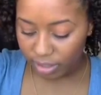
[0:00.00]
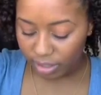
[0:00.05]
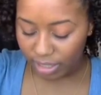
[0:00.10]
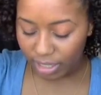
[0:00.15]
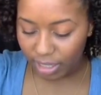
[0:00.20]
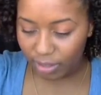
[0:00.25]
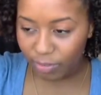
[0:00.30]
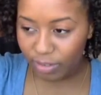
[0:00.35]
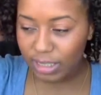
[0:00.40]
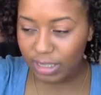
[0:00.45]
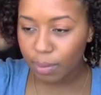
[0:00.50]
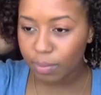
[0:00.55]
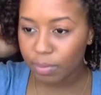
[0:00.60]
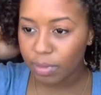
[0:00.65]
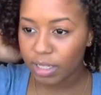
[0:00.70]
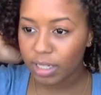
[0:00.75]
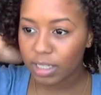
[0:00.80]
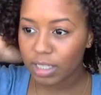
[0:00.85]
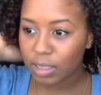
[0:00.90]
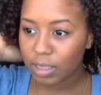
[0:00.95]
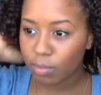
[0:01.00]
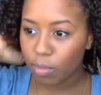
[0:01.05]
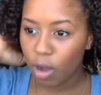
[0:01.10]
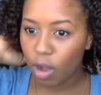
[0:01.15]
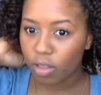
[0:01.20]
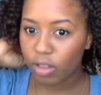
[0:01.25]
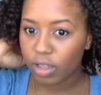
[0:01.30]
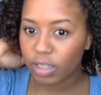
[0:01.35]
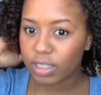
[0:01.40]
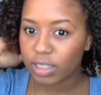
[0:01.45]
Even something as
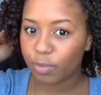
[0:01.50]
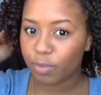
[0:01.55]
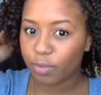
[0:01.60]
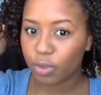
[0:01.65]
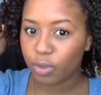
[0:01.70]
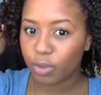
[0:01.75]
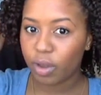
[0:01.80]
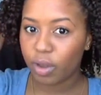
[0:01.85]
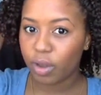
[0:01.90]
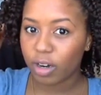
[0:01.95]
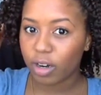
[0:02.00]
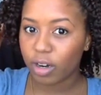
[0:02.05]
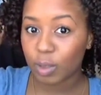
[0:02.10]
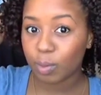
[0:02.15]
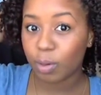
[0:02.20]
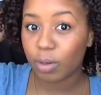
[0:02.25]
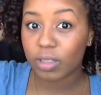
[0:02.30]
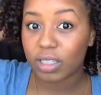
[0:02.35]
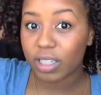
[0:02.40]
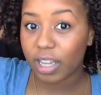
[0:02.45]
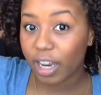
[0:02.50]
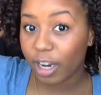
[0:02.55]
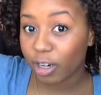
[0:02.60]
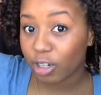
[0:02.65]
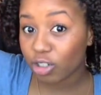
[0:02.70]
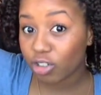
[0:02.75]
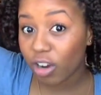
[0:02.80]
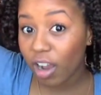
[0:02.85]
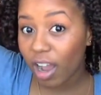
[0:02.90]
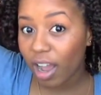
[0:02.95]
small as if you are supposed to air
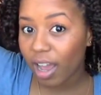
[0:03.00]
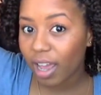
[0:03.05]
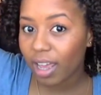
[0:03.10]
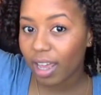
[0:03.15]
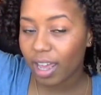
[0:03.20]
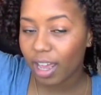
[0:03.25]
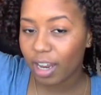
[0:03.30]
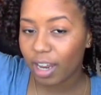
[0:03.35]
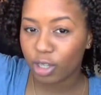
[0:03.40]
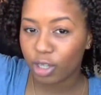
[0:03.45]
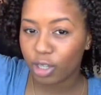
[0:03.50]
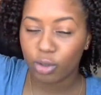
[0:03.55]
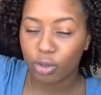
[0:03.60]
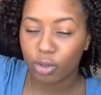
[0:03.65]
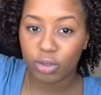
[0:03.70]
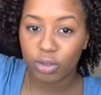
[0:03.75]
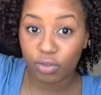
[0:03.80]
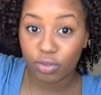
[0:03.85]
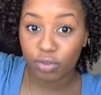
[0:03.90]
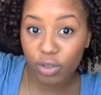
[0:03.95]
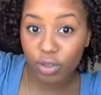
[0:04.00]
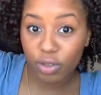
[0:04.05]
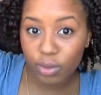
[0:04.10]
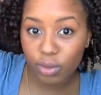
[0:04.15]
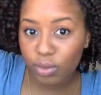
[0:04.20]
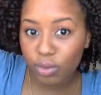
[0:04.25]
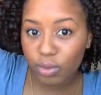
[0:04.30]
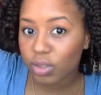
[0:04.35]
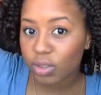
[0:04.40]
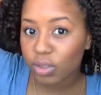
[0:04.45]
dry and you
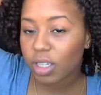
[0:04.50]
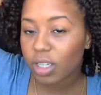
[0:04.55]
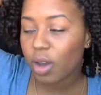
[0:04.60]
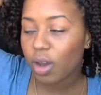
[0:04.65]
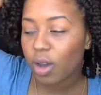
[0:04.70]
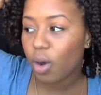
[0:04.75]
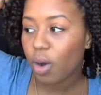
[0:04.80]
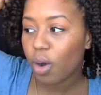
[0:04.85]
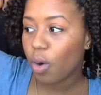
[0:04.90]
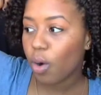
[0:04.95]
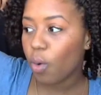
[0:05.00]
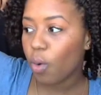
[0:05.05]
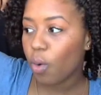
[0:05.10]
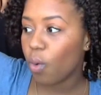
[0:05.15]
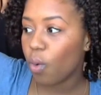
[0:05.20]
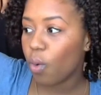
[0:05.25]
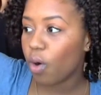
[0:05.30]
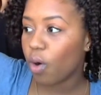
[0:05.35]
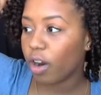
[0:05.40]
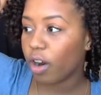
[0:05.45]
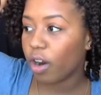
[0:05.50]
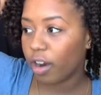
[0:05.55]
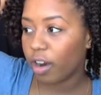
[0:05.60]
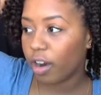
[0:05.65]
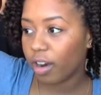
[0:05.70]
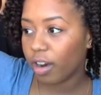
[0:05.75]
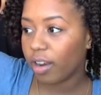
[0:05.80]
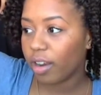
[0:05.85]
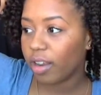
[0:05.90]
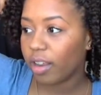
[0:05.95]
diffuse,
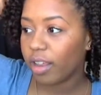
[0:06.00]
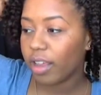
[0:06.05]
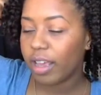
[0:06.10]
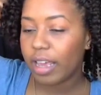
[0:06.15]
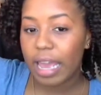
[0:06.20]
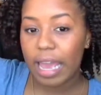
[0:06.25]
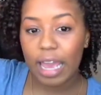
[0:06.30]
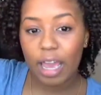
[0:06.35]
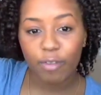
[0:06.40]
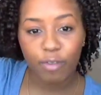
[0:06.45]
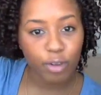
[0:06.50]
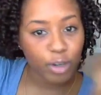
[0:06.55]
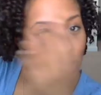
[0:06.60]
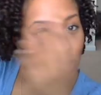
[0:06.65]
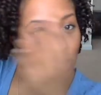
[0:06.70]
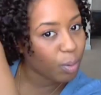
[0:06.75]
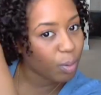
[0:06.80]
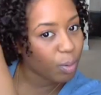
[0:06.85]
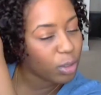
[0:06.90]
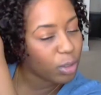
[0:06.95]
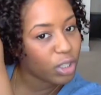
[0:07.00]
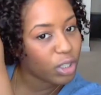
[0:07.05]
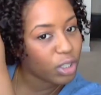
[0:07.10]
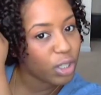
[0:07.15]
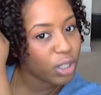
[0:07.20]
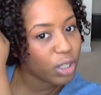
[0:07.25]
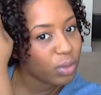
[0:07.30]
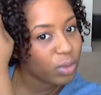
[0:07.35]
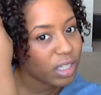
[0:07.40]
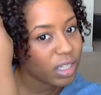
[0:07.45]
or if you're supposed to
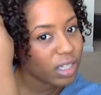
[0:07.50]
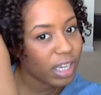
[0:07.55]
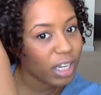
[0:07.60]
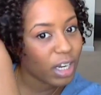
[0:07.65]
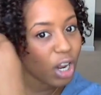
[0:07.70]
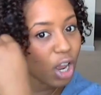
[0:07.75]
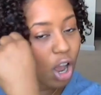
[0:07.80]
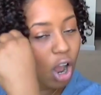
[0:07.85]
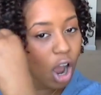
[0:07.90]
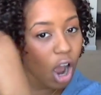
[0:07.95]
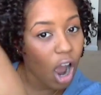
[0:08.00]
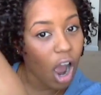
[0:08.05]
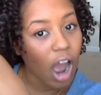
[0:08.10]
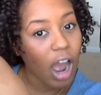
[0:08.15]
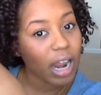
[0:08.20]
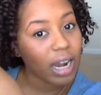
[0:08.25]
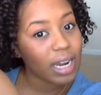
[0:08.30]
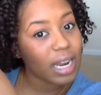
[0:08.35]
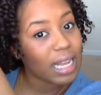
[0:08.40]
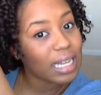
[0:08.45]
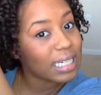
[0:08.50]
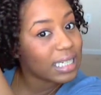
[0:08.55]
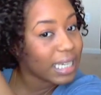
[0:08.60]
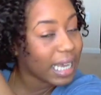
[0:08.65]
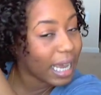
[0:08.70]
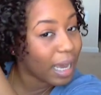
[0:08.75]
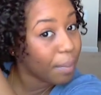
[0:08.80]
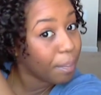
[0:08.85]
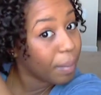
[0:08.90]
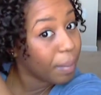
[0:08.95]
use it on
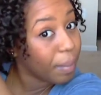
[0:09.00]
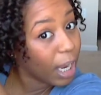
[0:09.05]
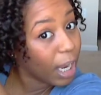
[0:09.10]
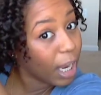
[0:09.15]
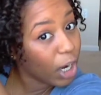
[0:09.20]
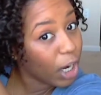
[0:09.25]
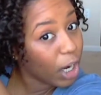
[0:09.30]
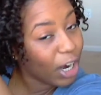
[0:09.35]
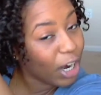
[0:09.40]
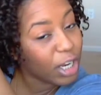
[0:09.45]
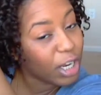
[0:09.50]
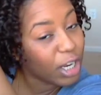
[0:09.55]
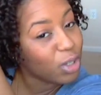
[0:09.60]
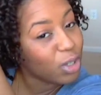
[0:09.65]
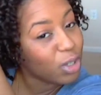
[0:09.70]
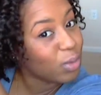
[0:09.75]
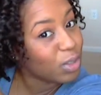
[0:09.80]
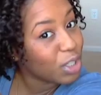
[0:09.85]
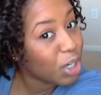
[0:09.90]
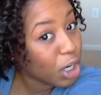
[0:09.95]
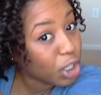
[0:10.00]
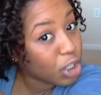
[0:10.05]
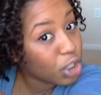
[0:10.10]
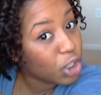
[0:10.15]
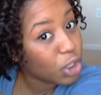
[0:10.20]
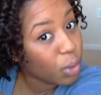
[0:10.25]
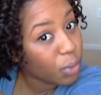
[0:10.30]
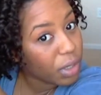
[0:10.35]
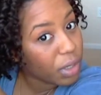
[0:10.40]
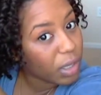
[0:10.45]
damp hair and you use it on
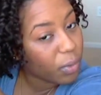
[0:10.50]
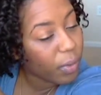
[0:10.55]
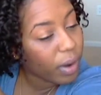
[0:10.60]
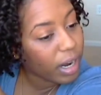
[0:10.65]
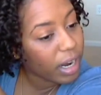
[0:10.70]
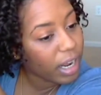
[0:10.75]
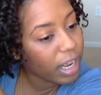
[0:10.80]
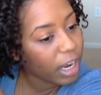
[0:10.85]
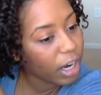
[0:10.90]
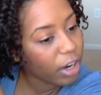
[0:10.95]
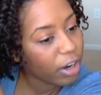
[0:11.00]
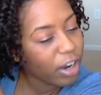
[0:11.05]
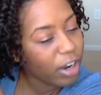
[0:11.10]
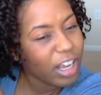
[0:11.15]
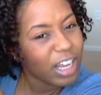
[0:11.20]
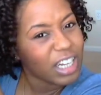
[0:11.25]
soaking wet hair.